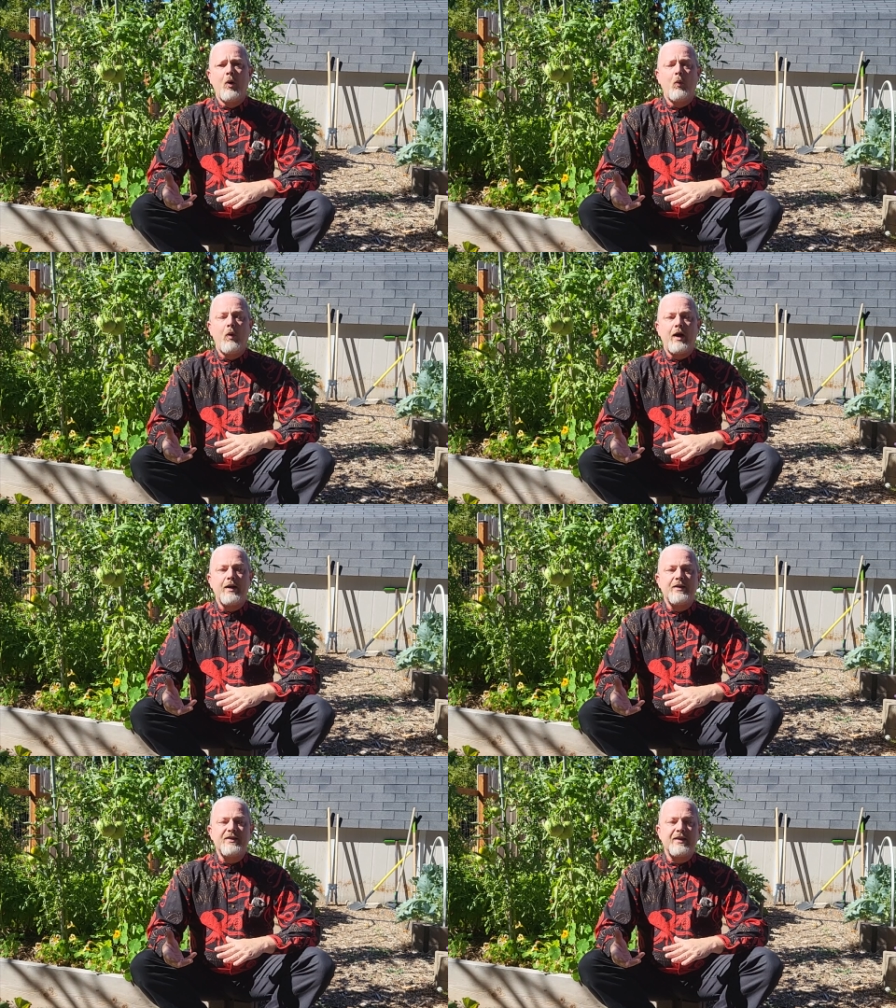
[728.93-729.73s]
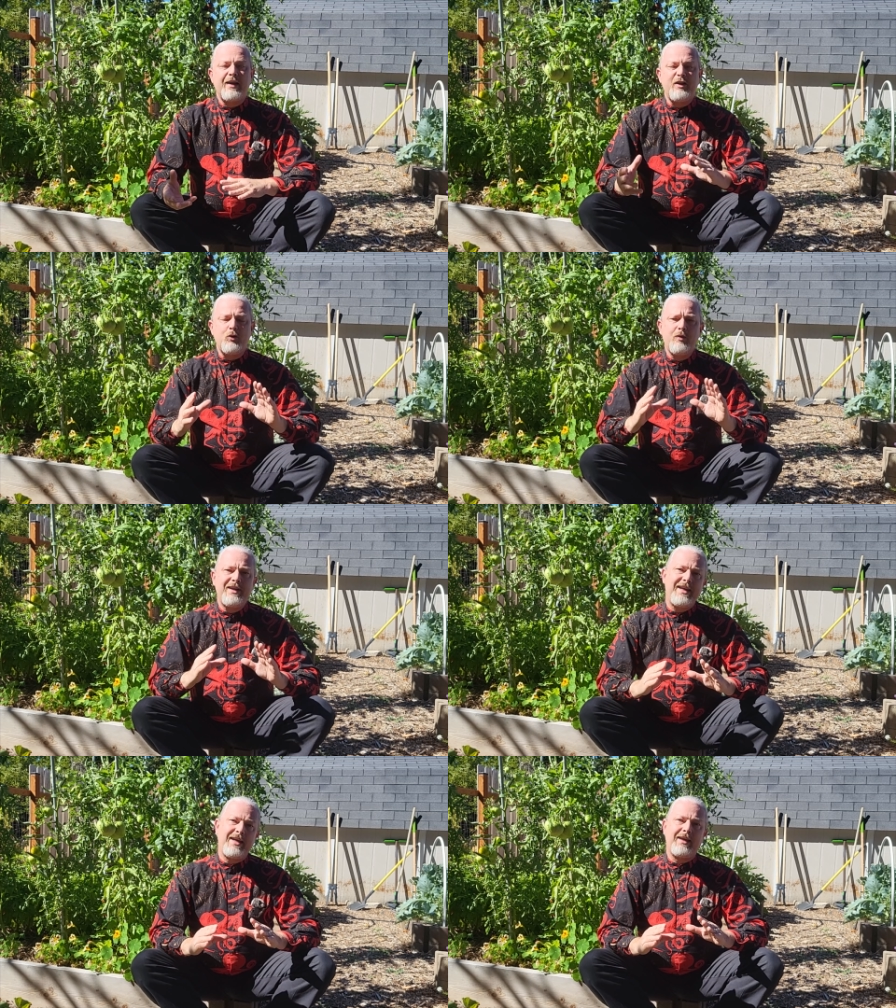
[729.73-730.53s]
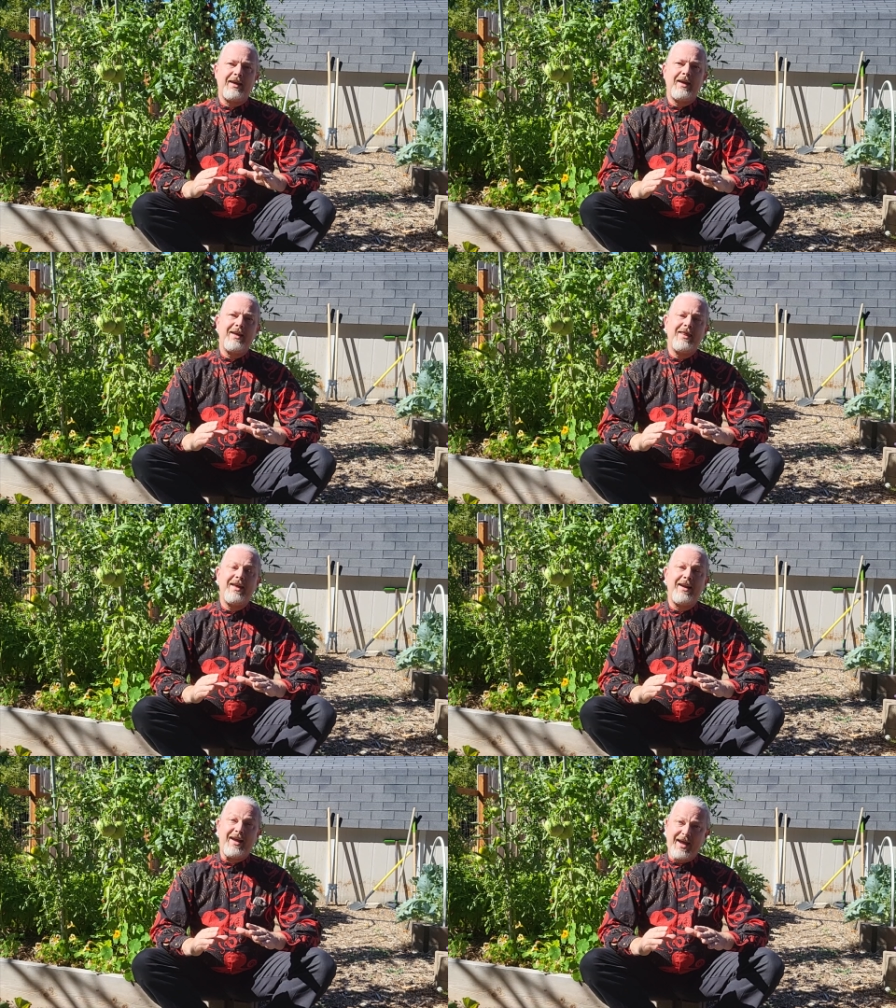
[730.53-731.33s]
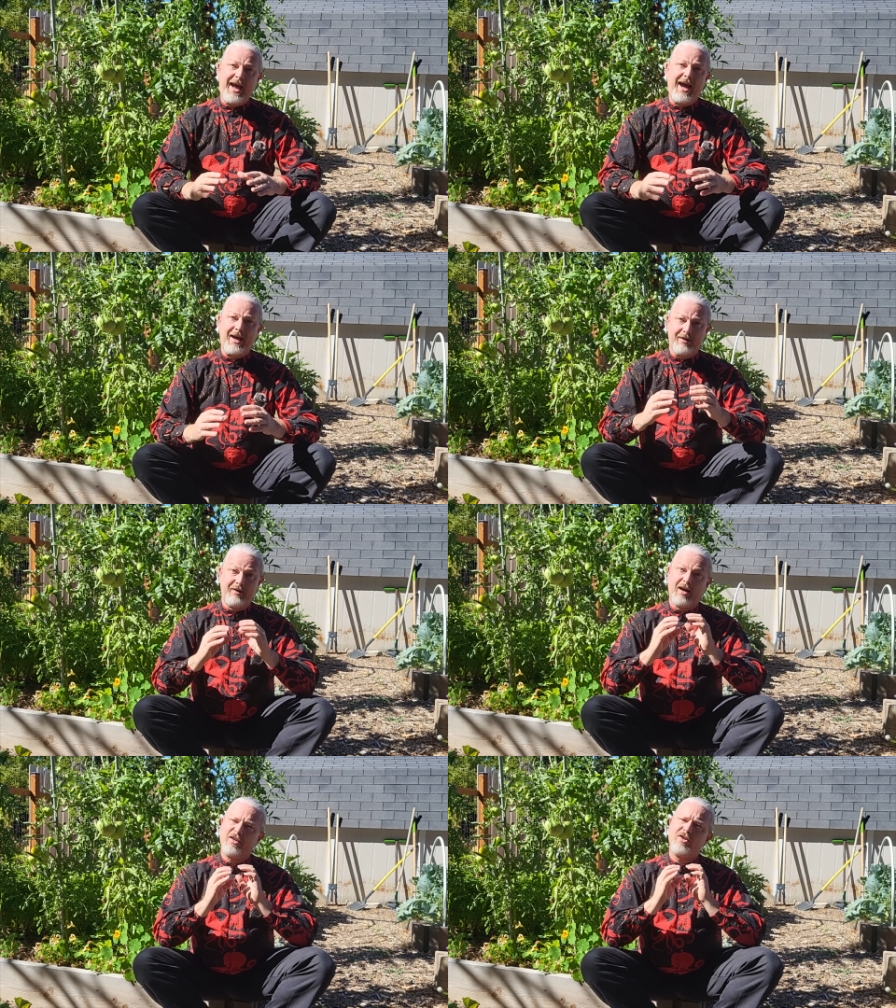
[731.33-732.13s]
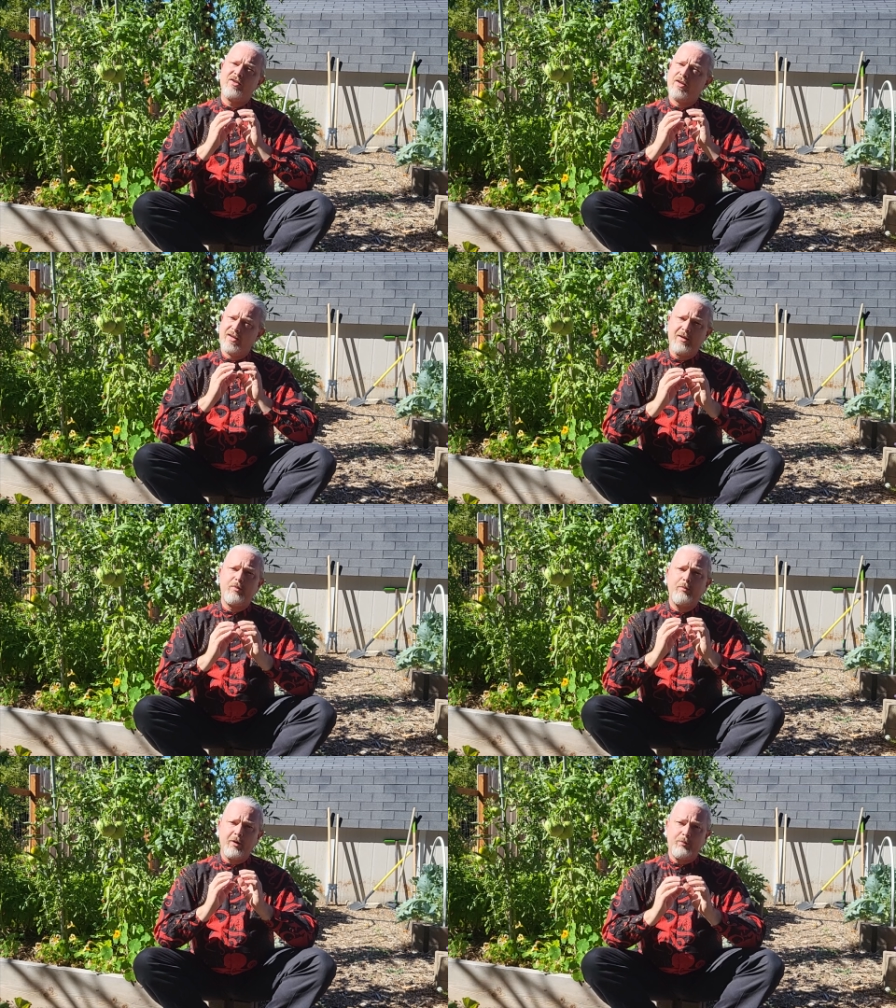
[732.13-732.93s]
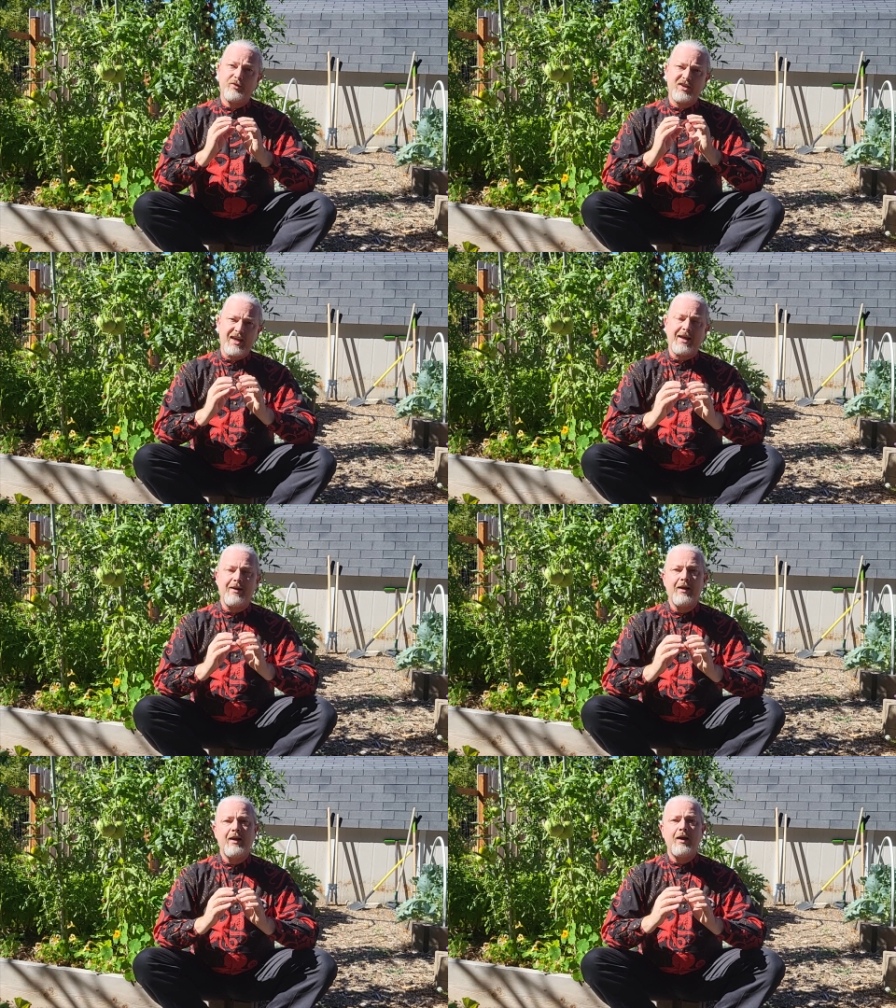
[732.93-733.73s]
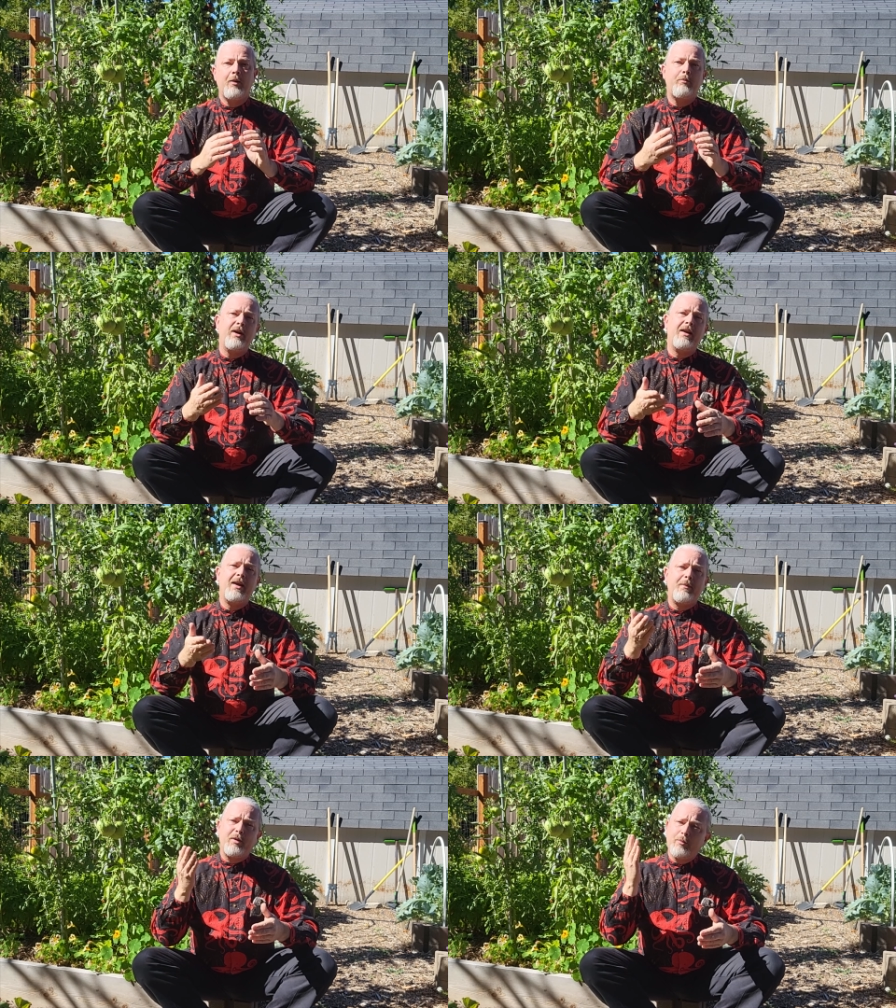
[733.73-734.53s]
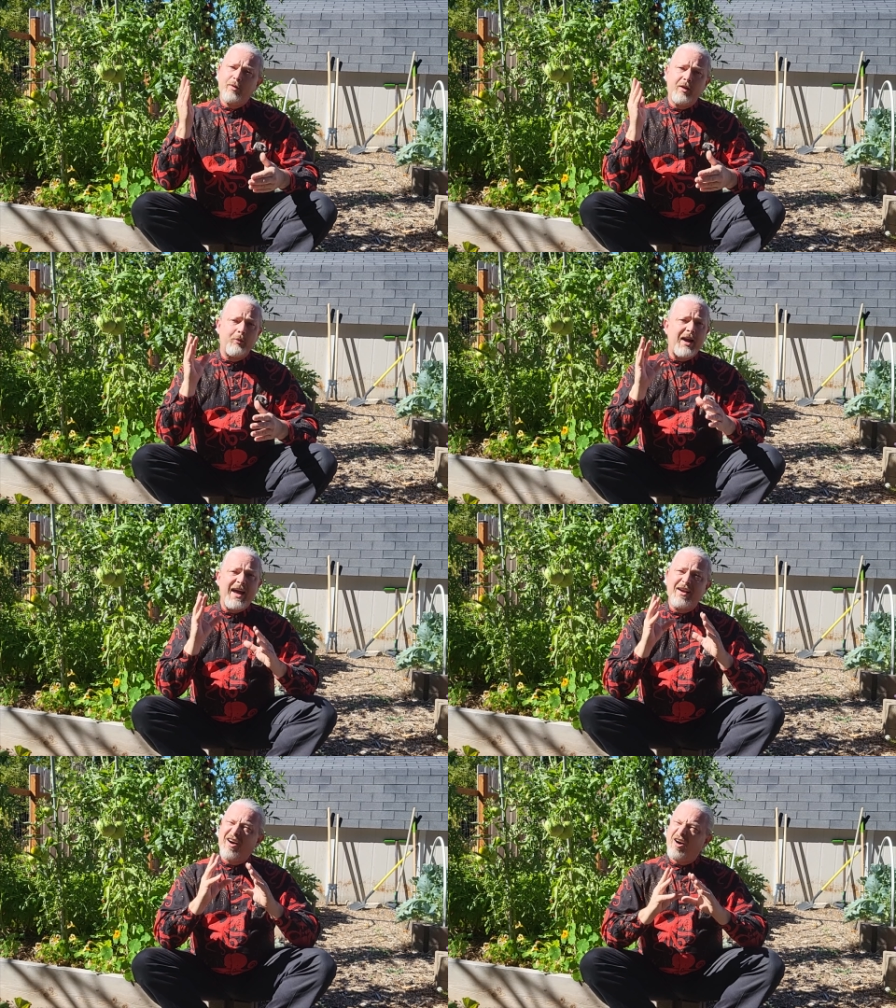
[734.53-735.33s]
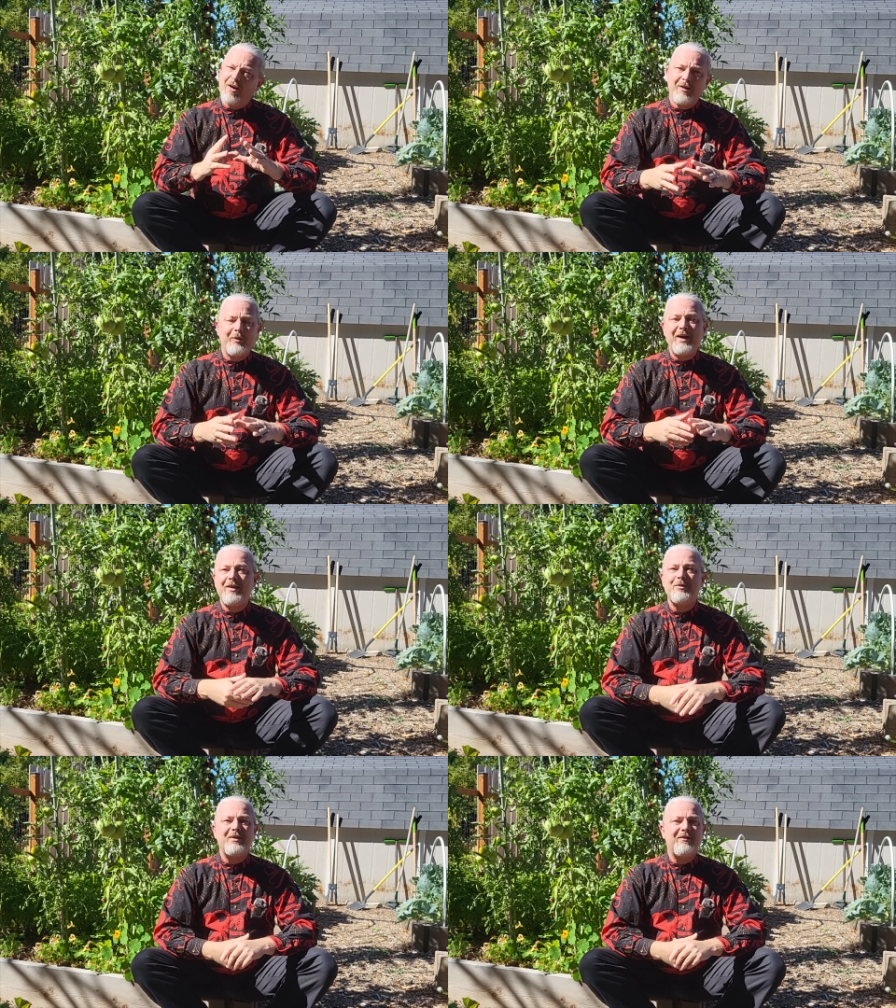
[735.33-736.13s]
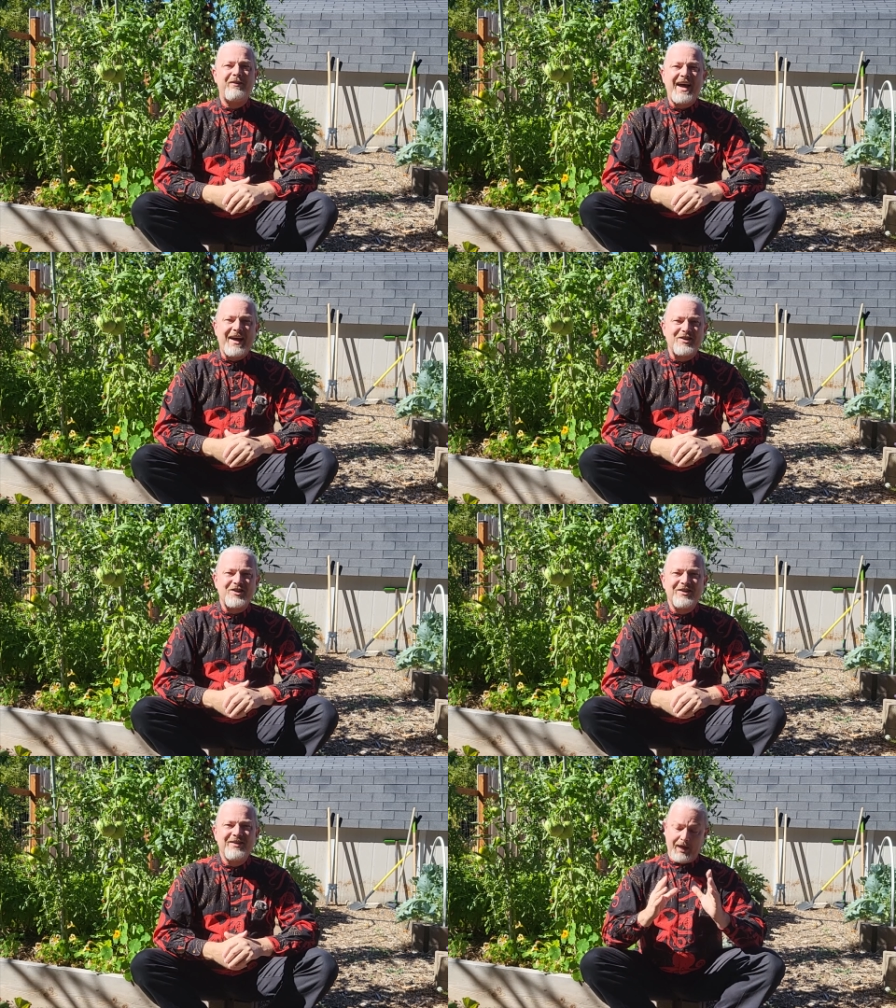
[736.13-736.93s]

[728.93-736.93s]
was unique in that it had not just a deep purple skin, but purple that ran all the way through the flesh.